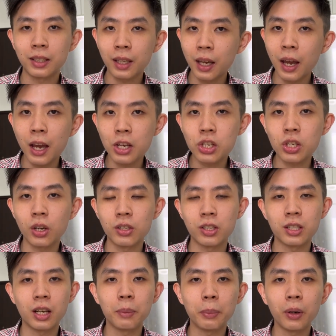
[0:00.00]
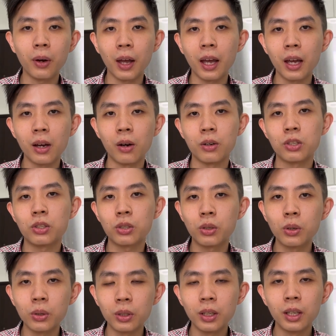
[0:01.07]
cash on Singapore Air or
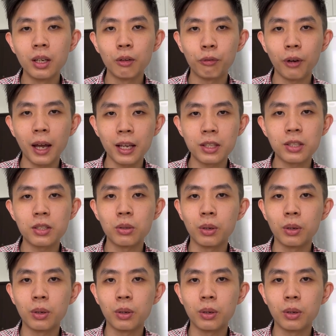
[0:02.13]
Scoot flights,